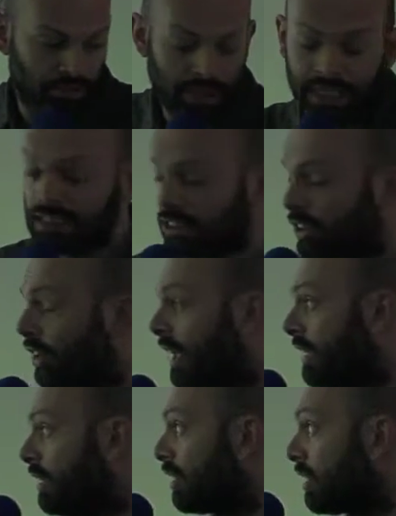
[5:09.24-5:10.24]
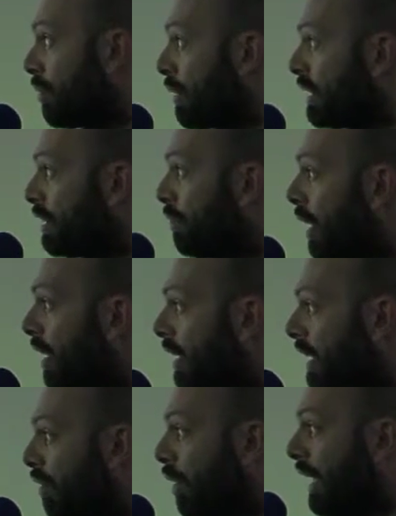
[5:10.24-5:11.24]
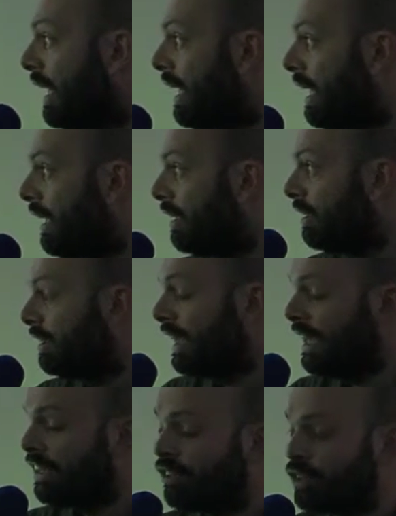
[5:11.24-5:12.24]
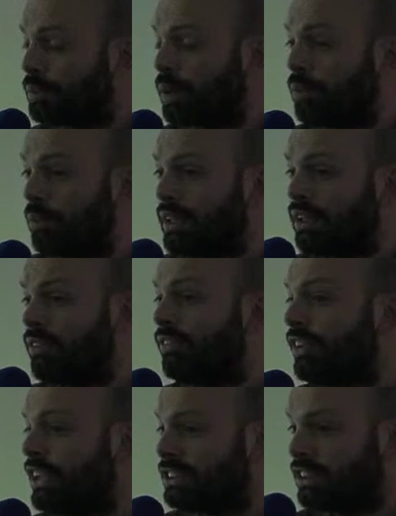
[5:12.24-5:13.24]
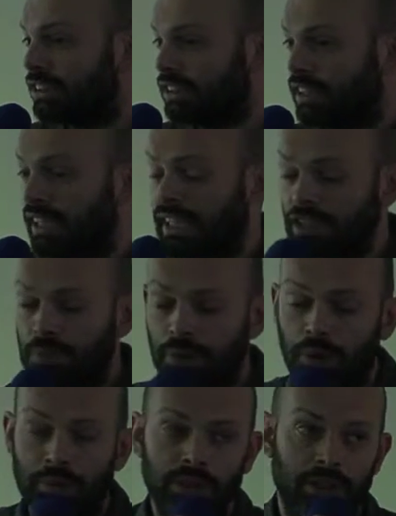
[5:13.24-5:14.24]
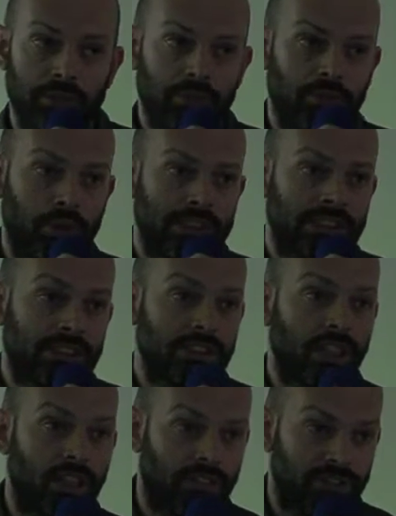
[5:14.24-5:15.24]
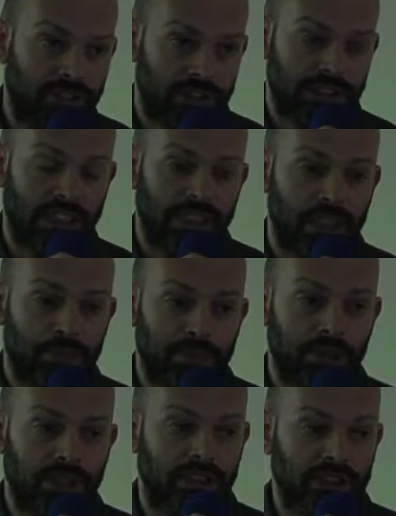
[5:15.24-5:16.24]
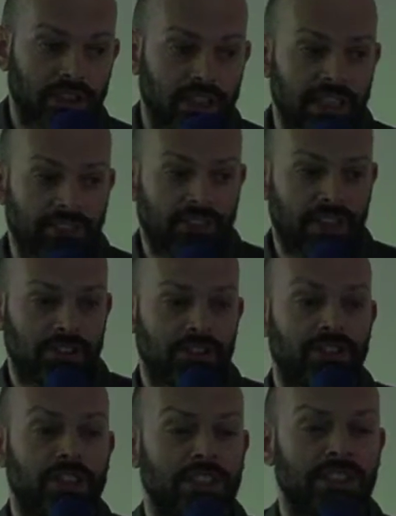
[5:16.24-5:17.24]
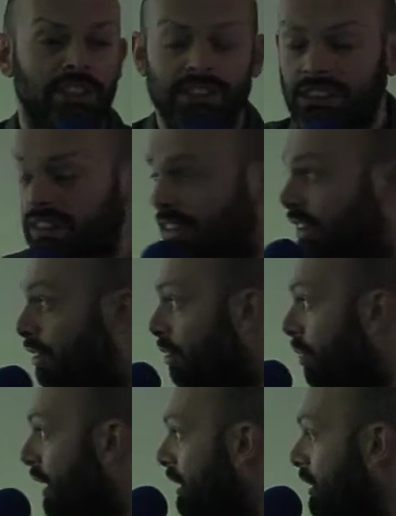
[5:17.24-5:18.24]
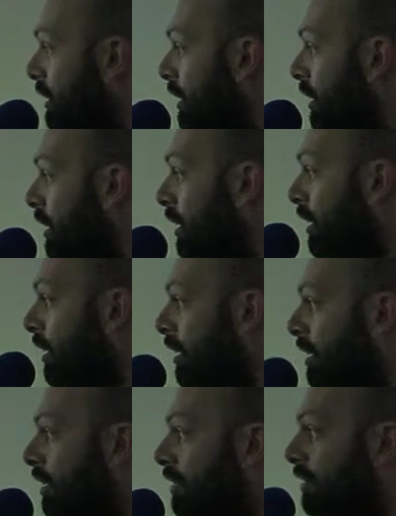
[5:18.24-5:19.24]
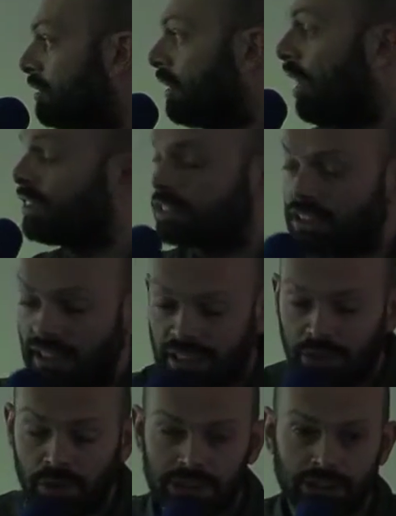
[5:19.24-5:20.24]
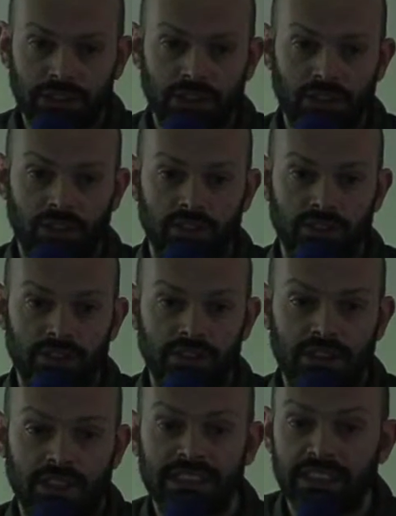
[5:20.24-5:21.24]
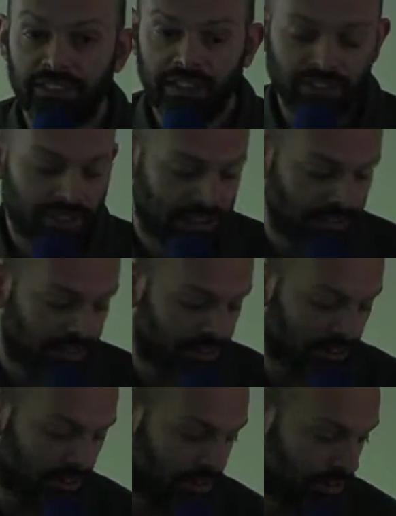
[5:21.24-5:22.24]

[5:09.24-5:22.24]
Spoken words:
Panasonic took something to market where they had a real problem with conversion. They had a problem with staff not selling their products, so they found a virtual assistant which answered any question on their TV ranges.